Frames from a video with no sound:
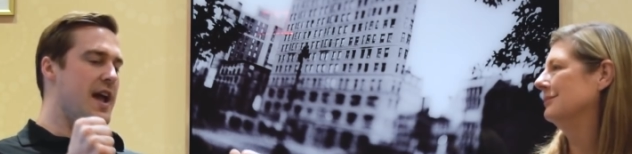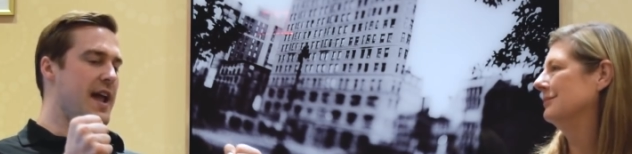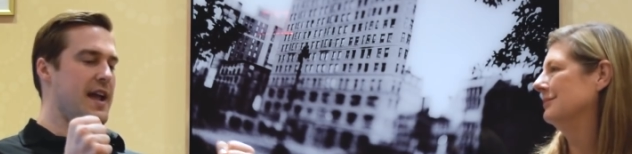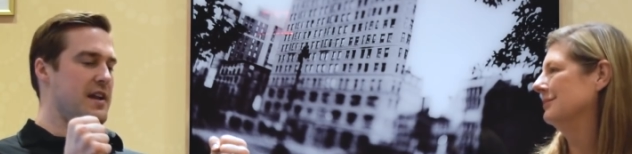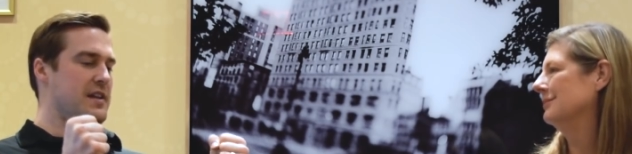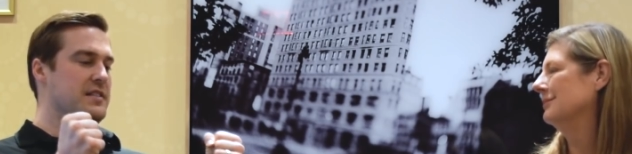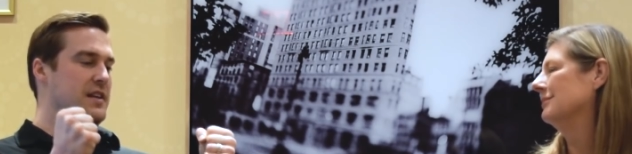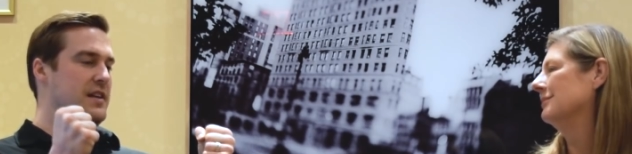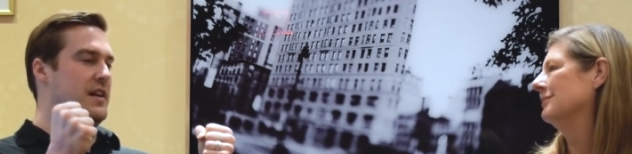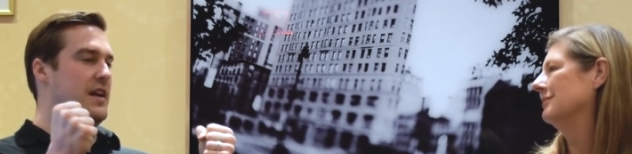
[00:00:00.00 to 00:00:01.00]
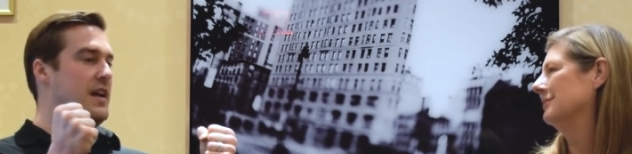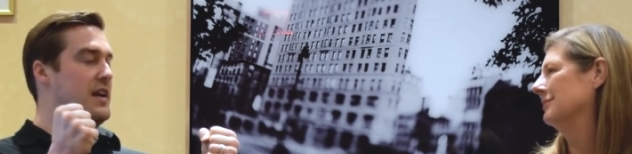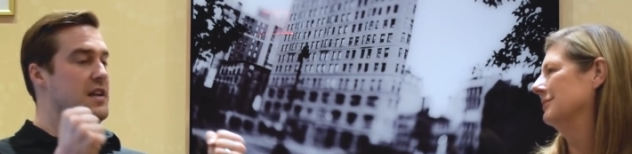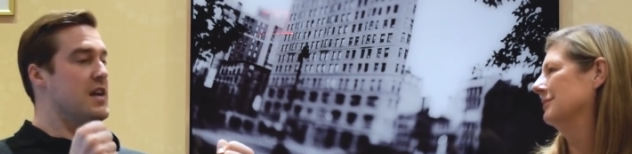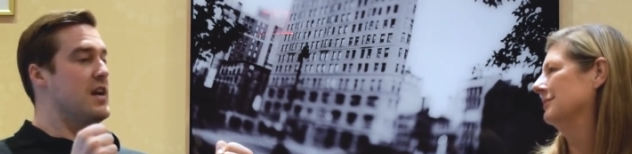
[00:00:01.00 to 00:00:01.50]
Speaker 1: And is
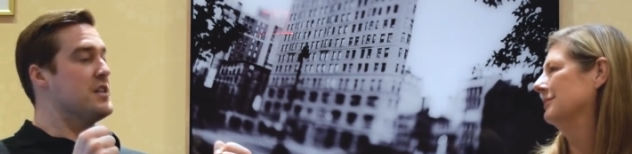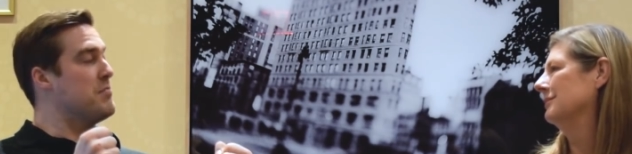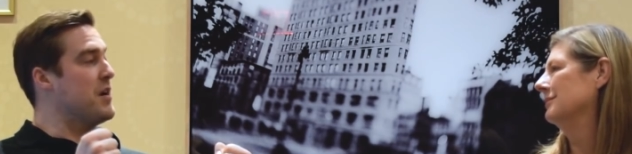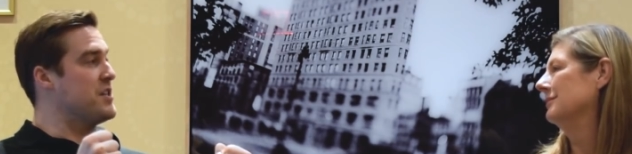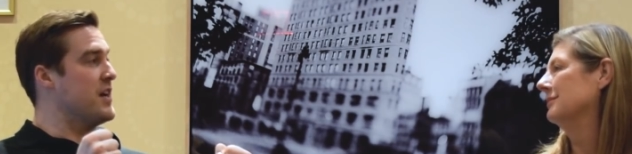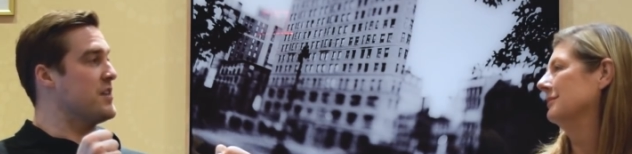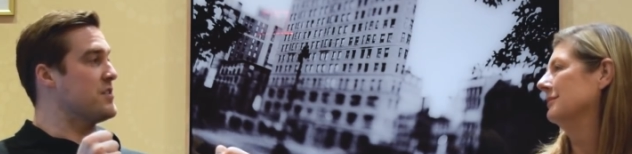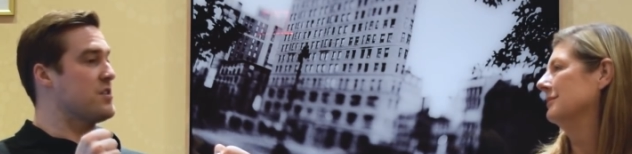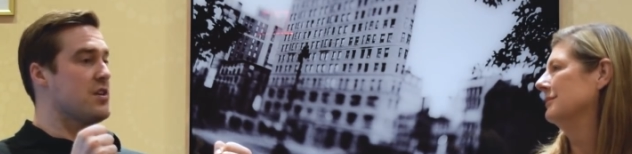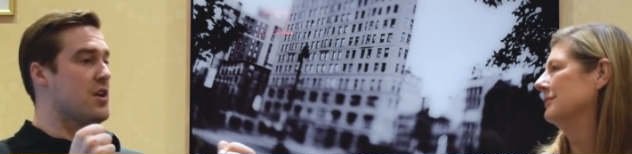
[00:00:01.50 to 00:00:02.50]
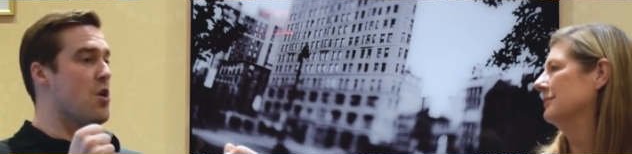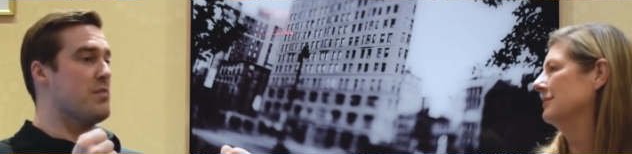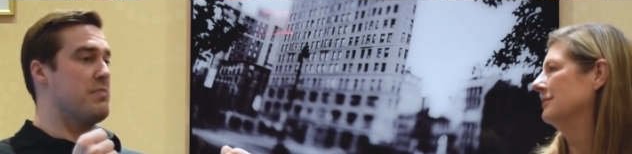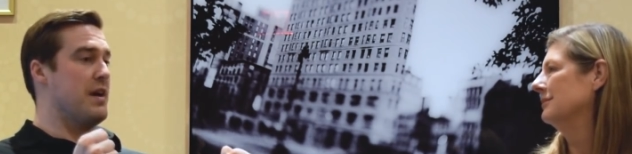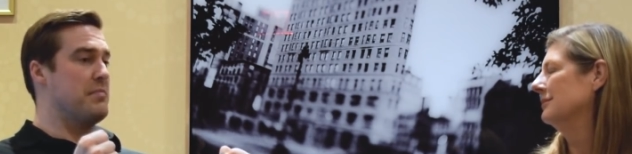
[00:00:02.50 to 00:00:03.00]
it as much as Coke
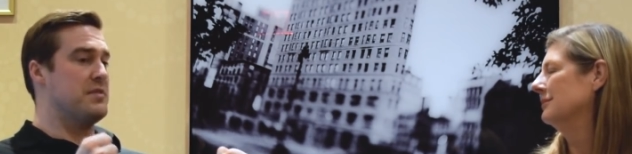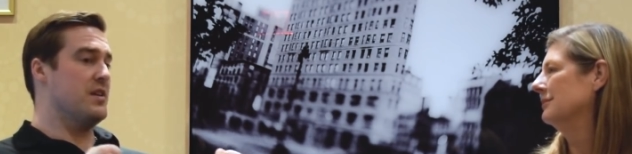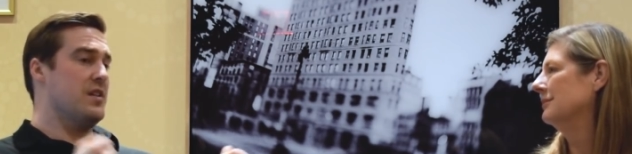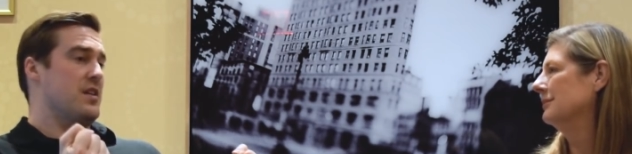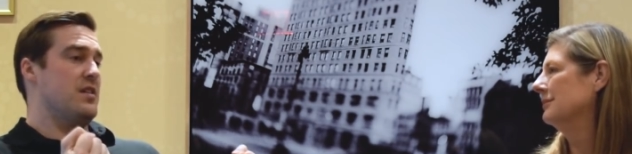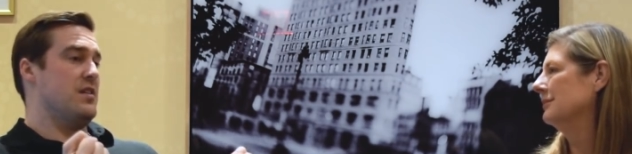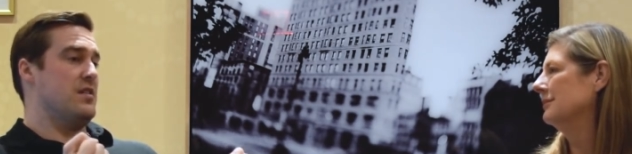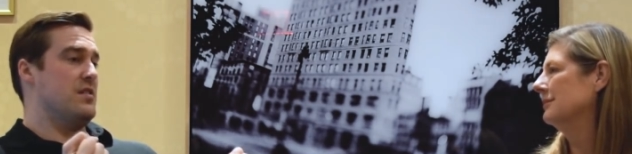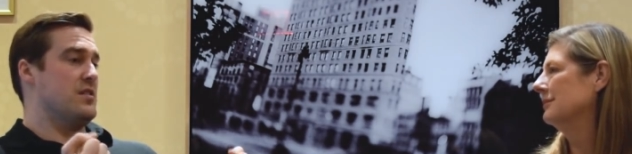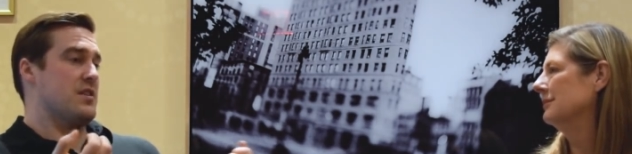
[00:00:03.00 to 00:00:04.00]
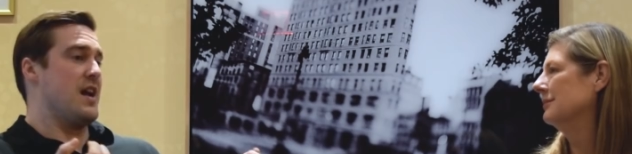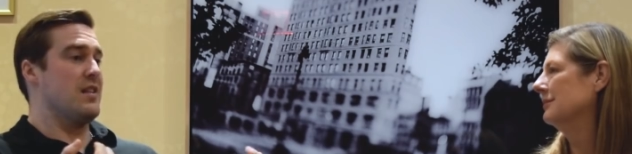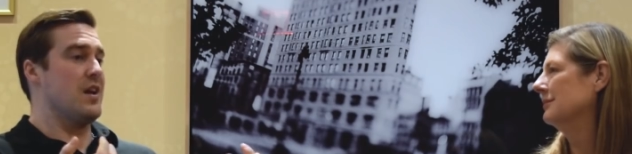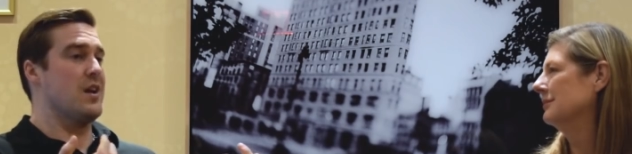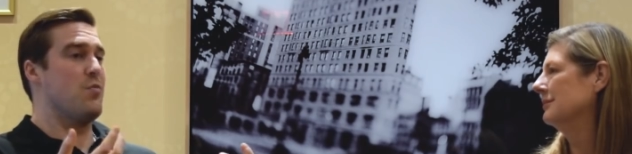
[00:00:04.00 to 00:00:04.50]
and Pepsi? Like you just kind of
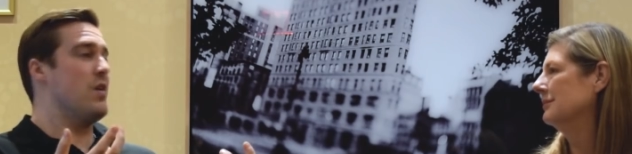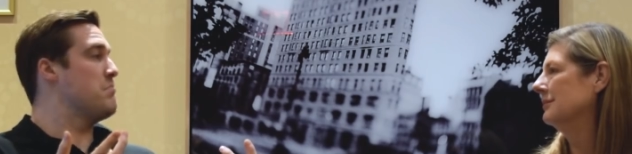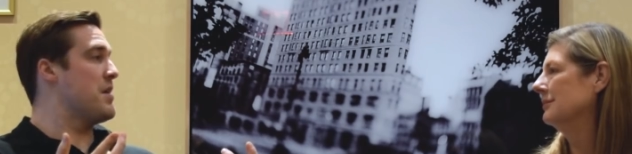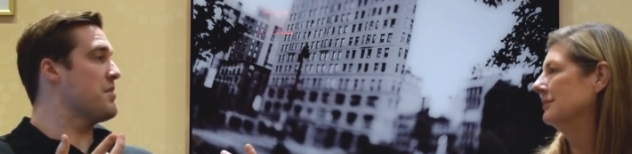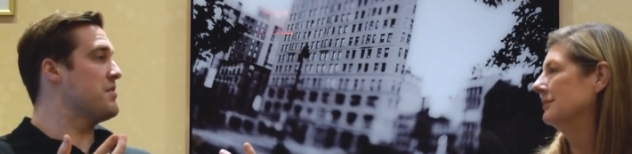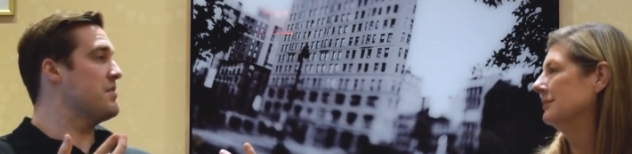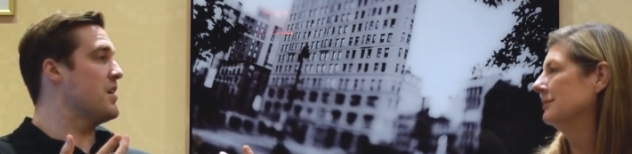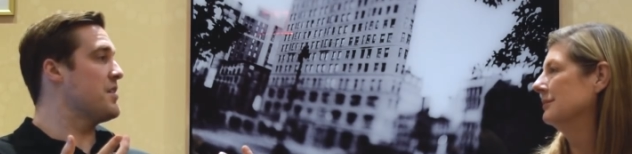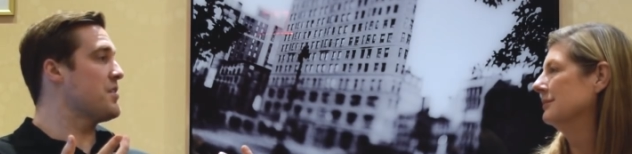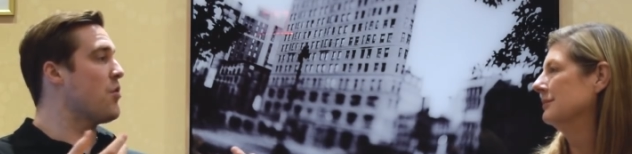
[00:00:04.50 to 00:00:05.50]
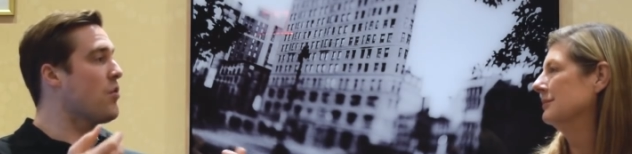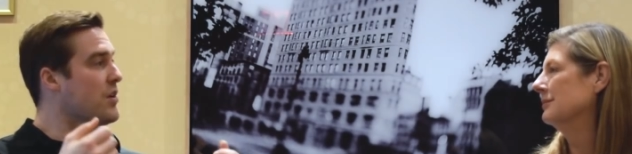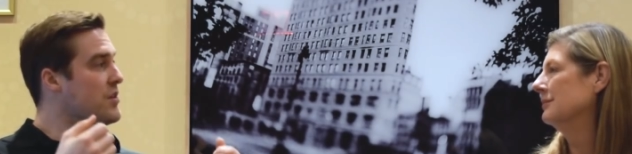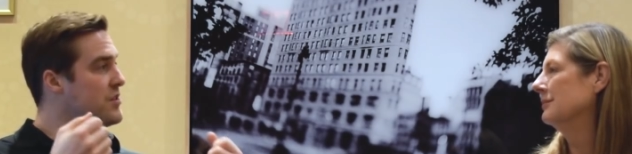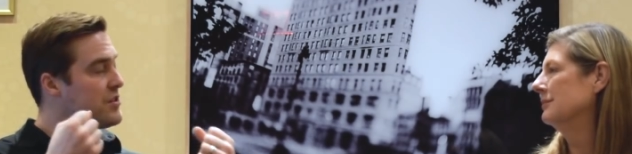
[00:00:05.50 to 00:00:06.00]
like one better than the other,
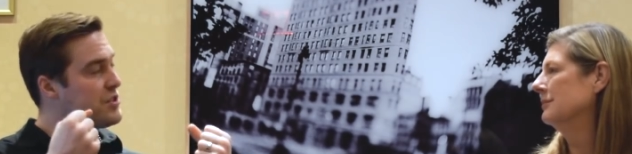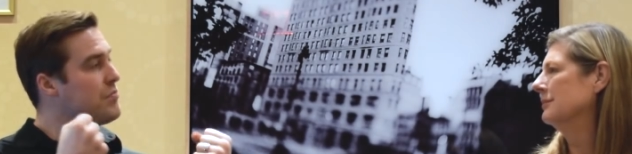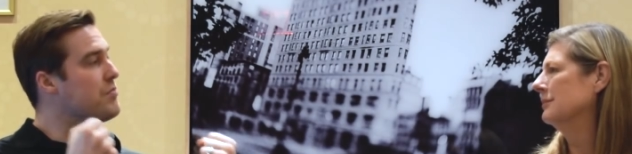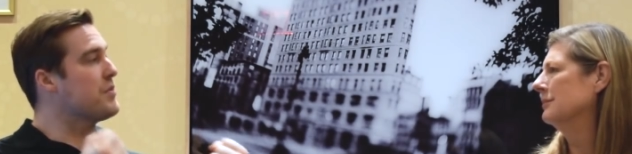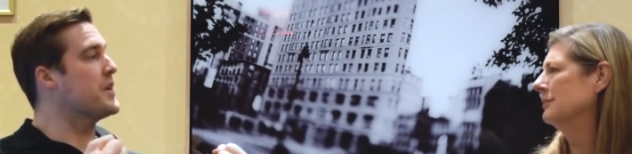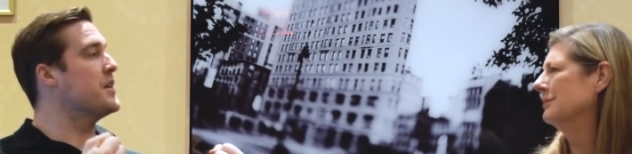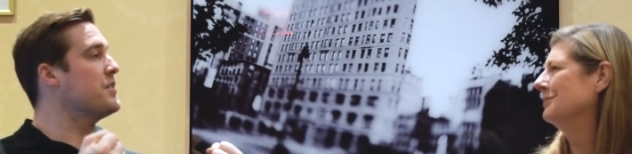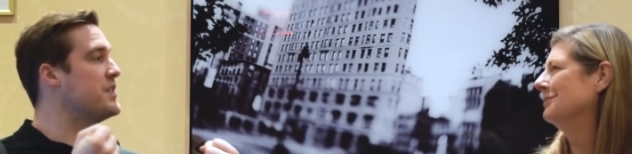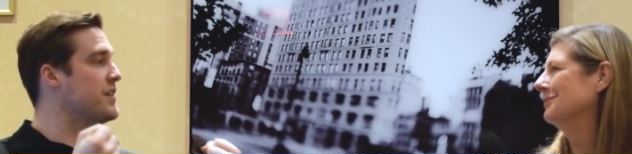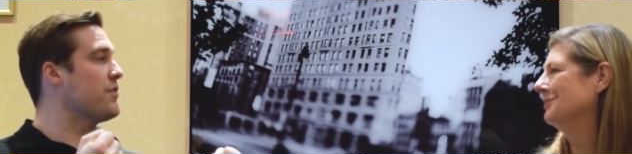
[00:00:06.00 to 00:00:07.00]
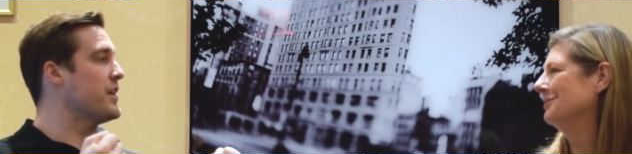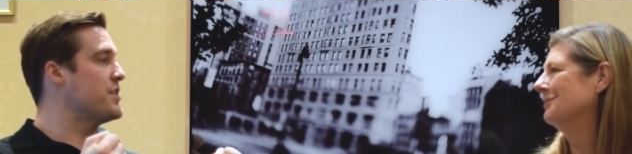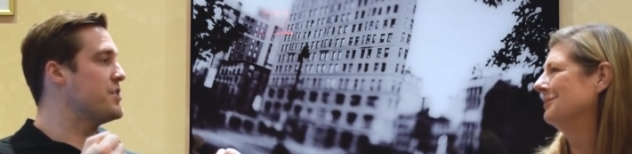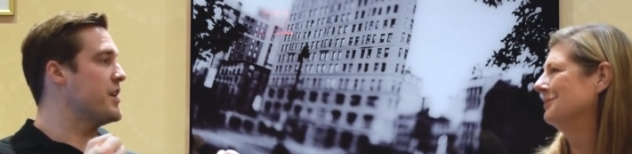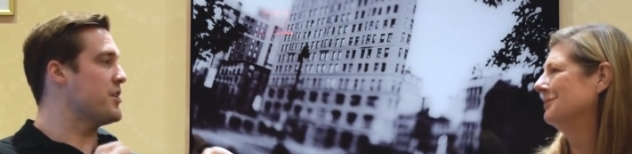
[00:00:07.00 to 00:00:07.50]
or are there some real
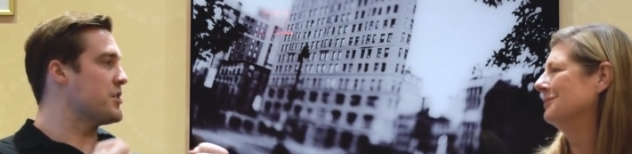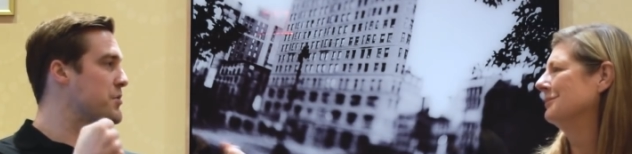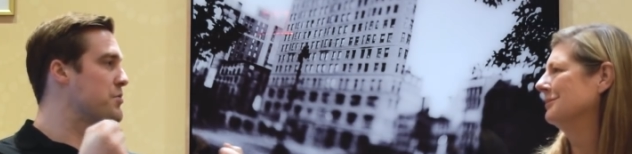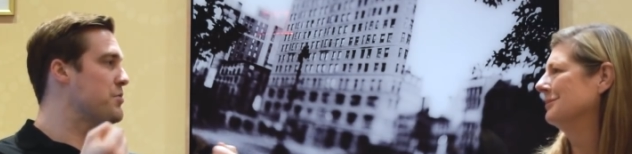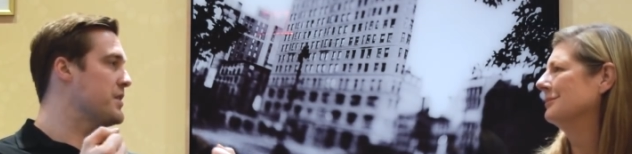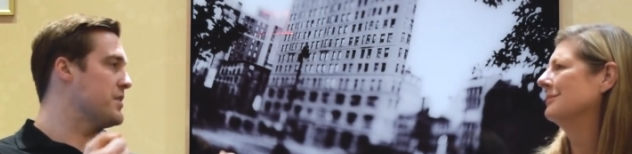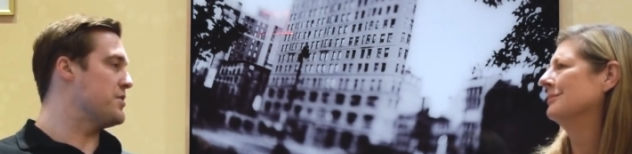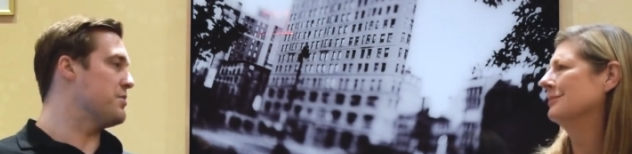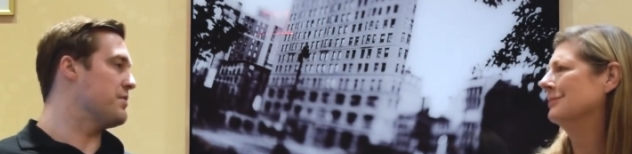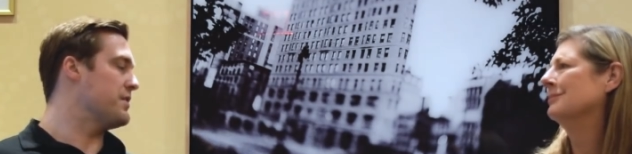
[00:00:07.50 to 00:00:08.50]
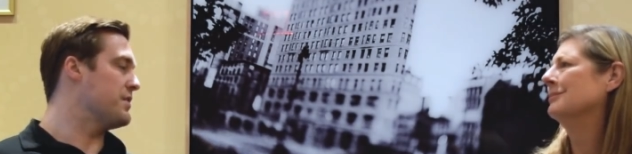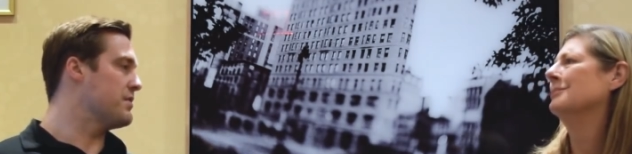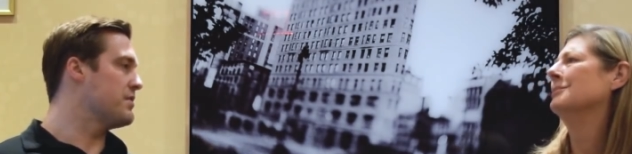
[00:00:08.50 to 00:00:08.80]
differentiators between the two of you?